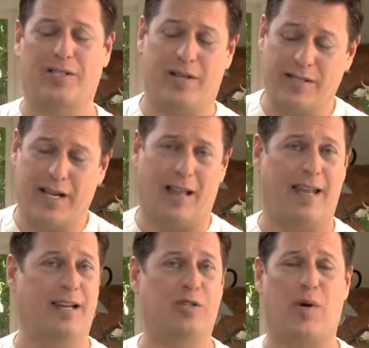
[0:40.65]
You can tell I
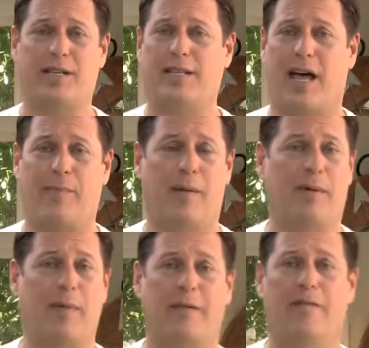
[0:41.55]
didn't dress up. I'm
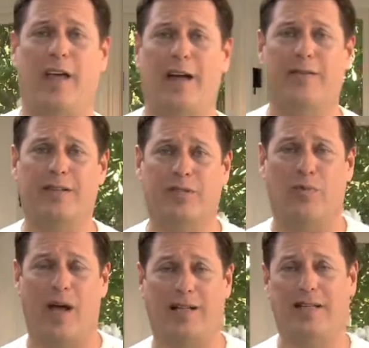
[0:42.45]
in my favorite
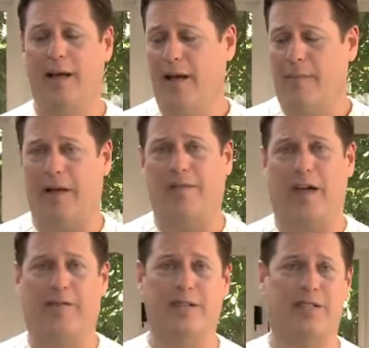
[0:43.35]
sweats, my
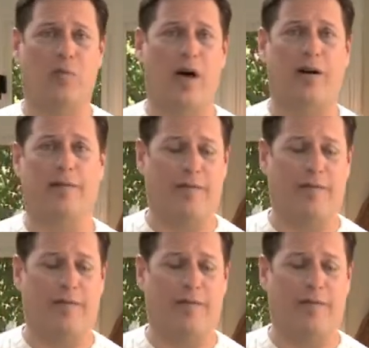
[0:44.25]
favorite sweater.